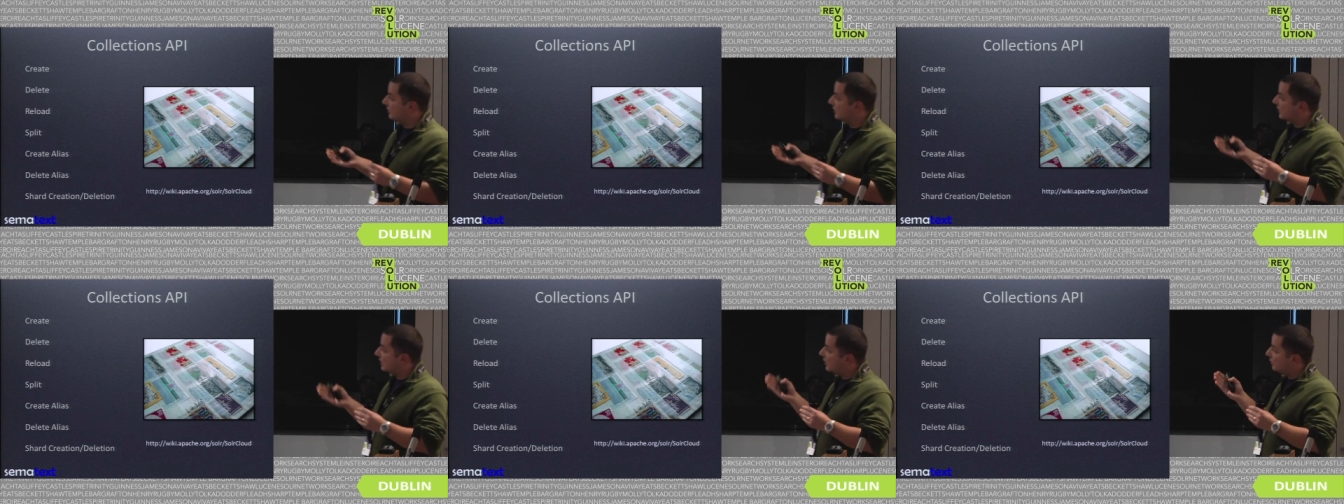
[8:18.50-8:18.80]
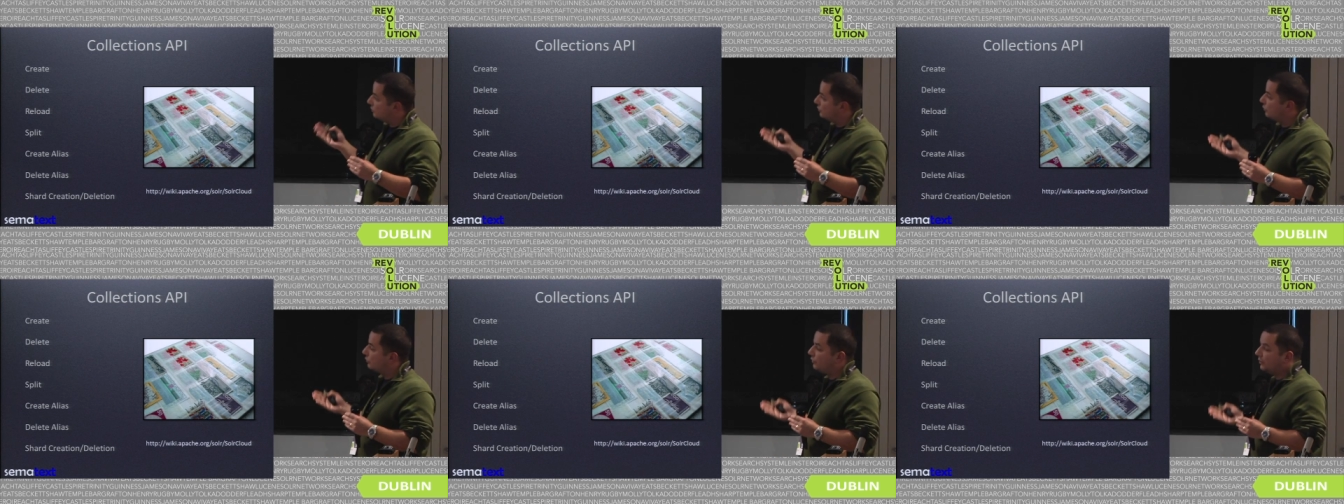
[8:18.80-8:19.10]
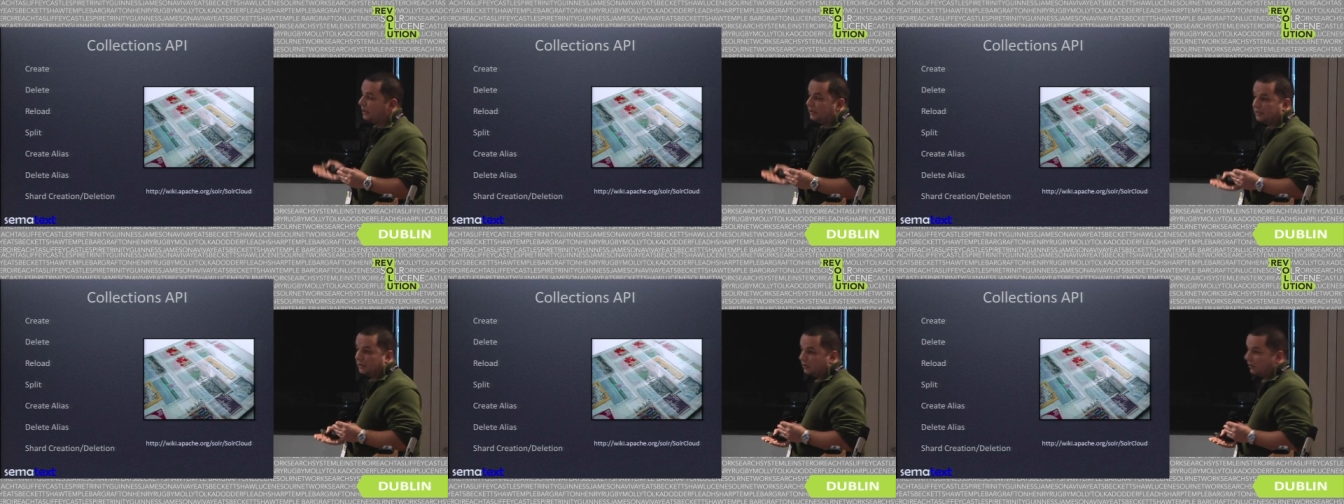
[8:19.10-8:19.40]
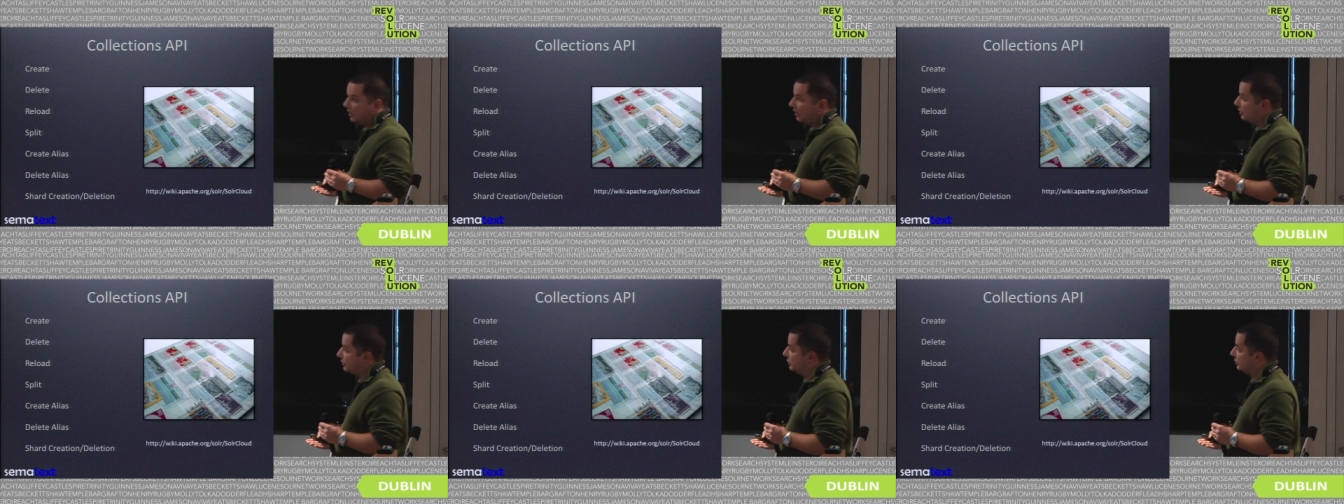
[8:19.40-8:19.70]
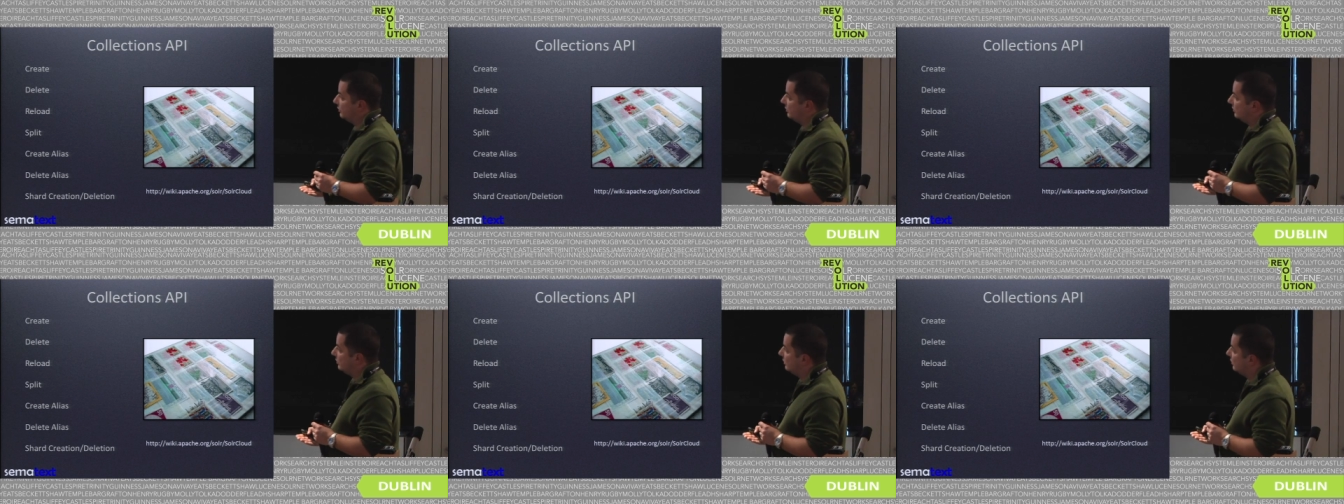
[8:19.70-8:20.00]
how to create a collection.
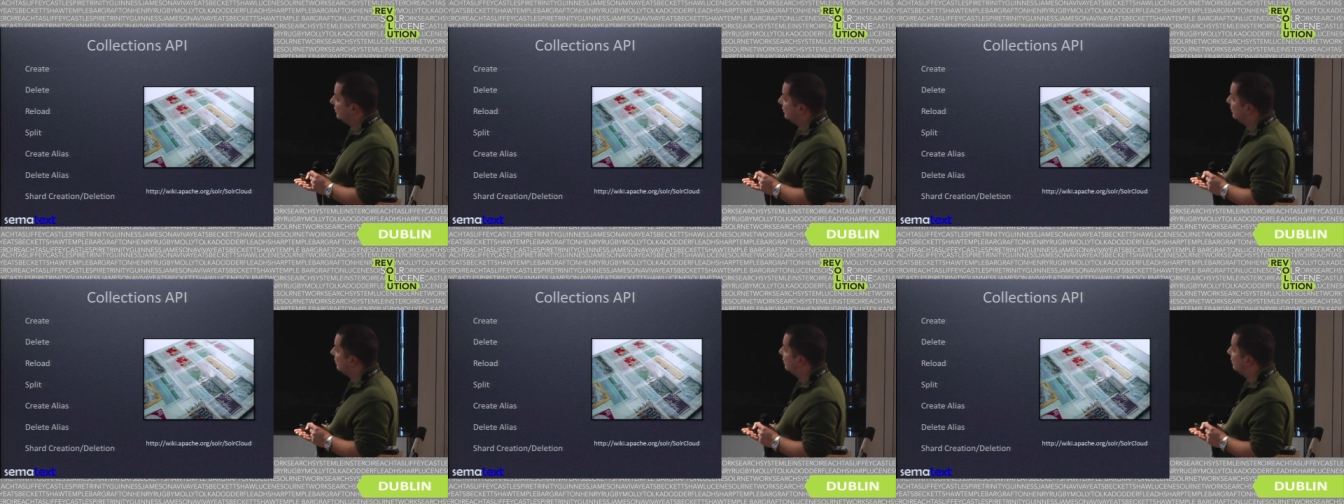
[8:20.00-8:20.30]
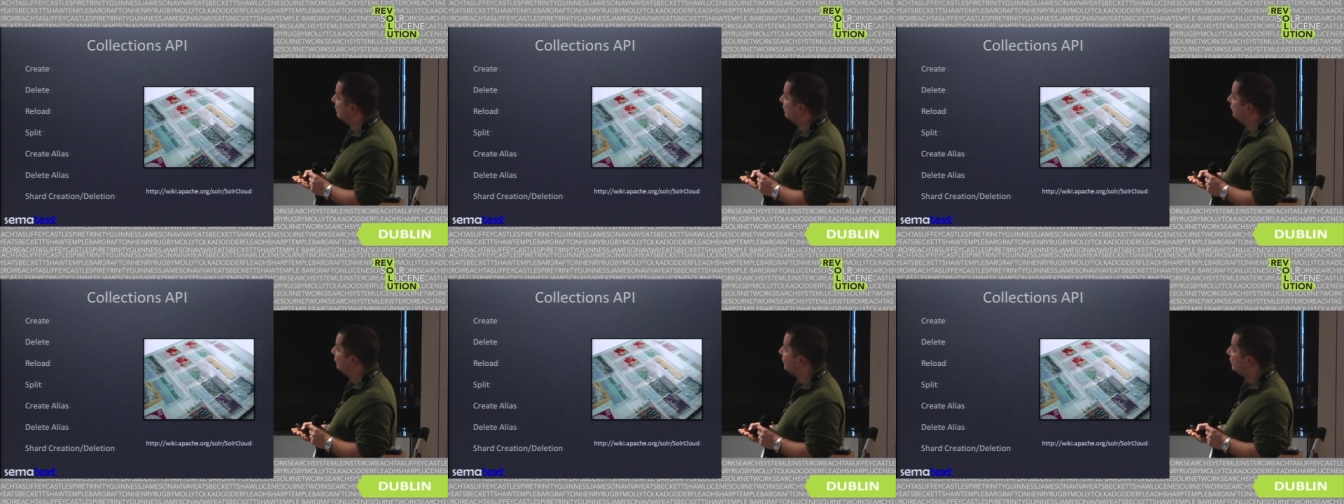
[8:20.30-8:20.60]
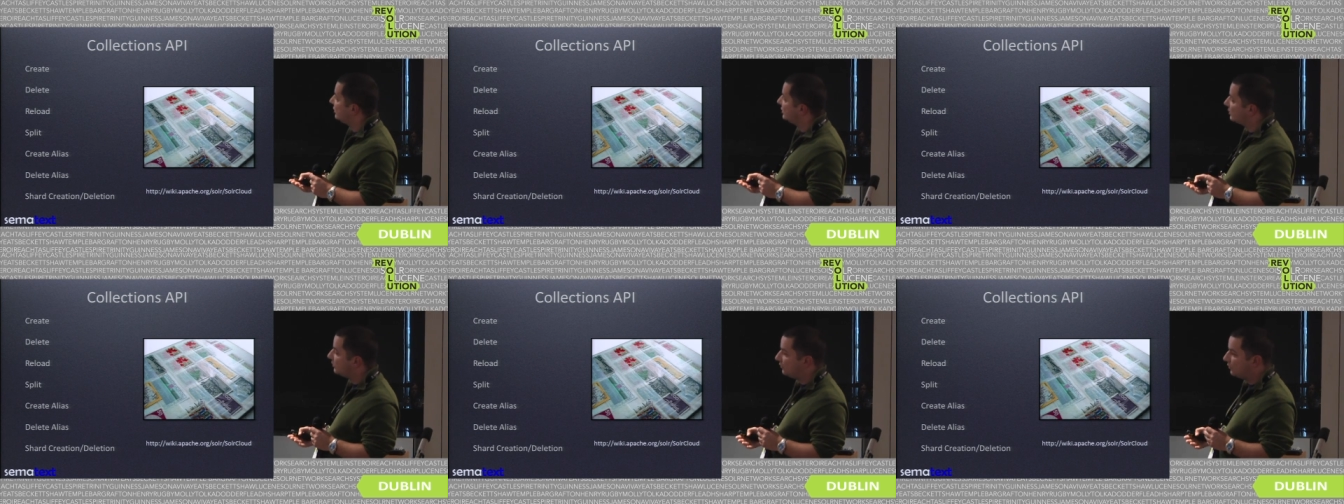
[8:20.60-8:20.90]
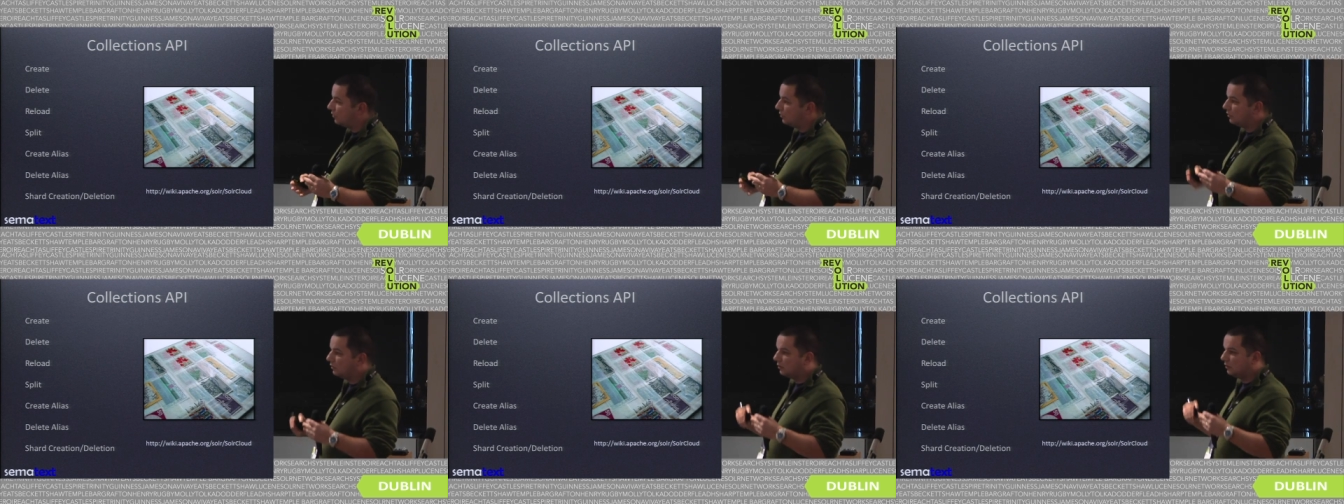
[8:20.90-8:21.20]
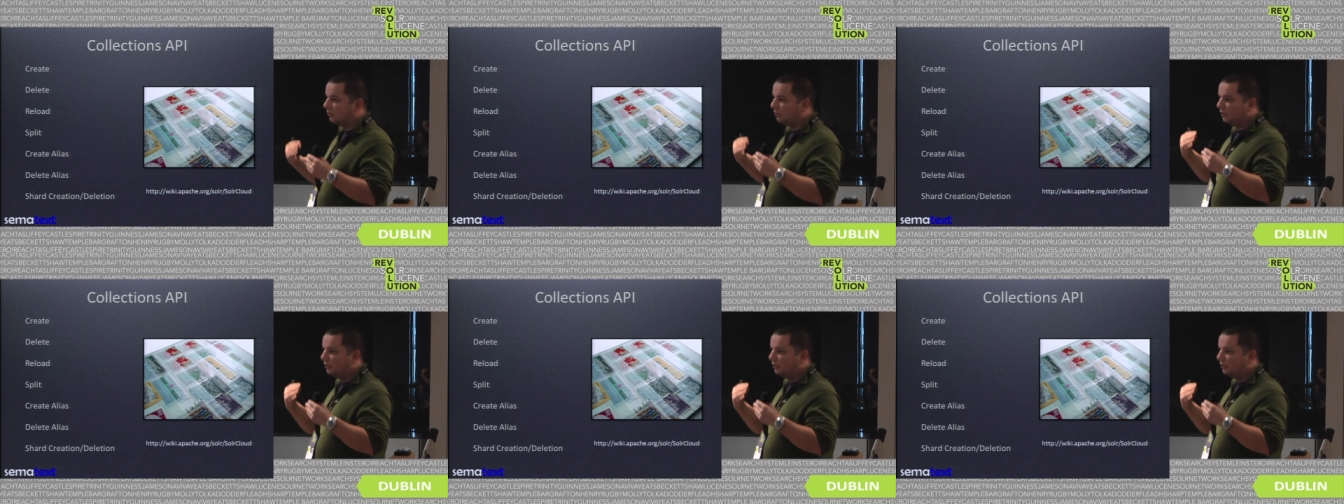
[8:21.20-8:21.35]
first of all,